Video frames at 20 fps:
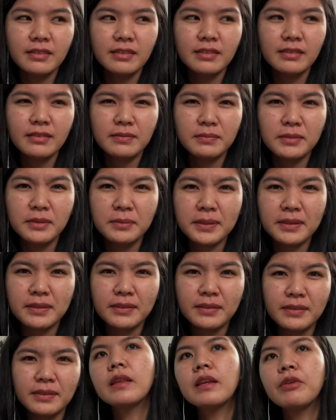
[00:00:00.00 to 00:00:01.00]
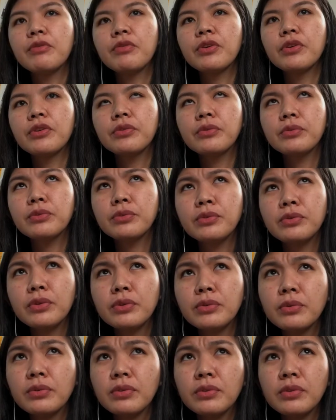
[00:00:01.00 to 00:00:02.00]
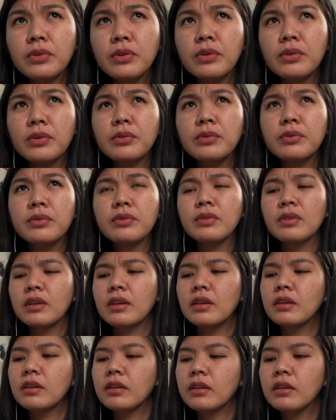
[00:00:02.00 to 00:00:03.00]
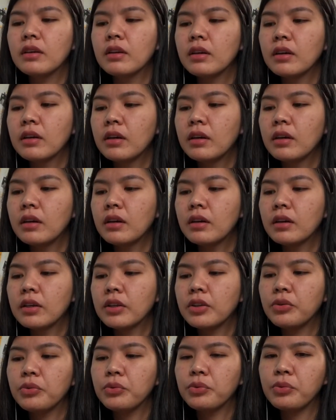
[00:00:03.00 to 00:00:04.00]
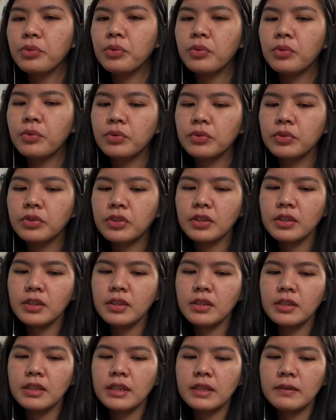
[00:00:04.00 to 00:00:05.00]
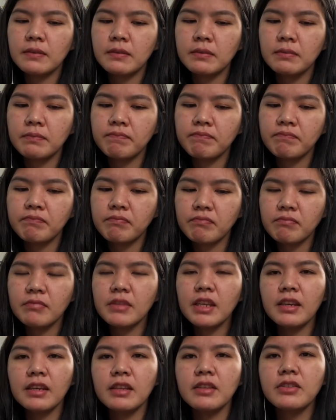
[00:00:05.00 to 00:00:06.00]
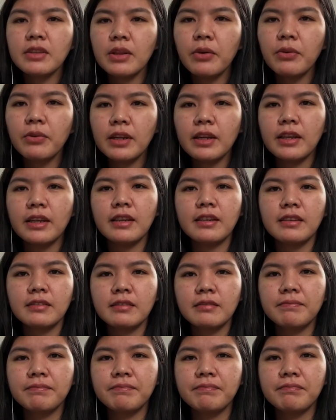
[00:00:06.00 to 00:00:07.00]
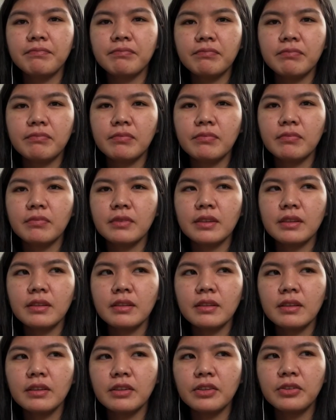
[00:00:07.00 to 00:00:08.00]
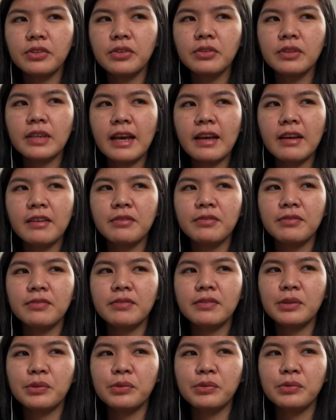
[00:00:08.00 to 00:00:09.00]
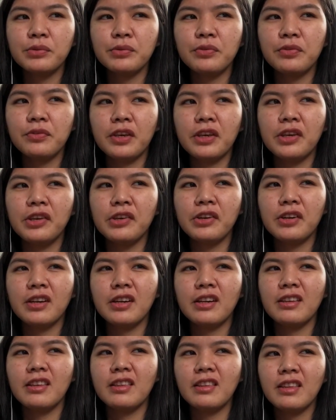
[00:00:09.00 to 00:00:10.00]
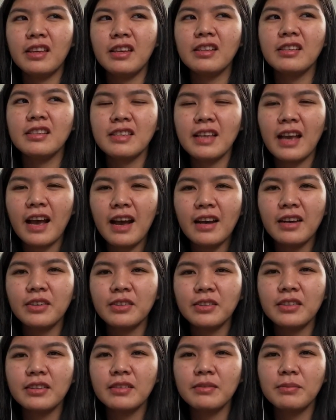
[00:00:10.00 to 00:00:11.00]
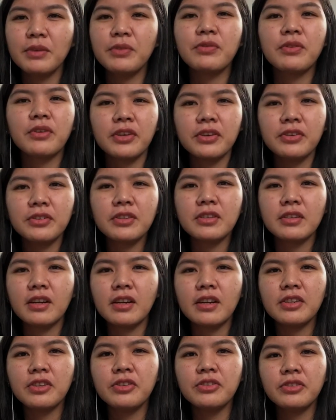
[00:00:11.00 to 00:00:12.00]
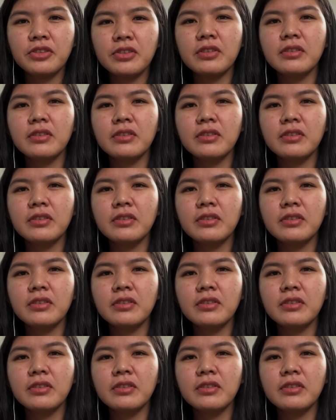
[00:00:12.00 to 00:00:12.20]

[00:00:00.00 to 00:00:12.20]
But if you don't know, then you just take it slowly. You don't have to figure things out before you start.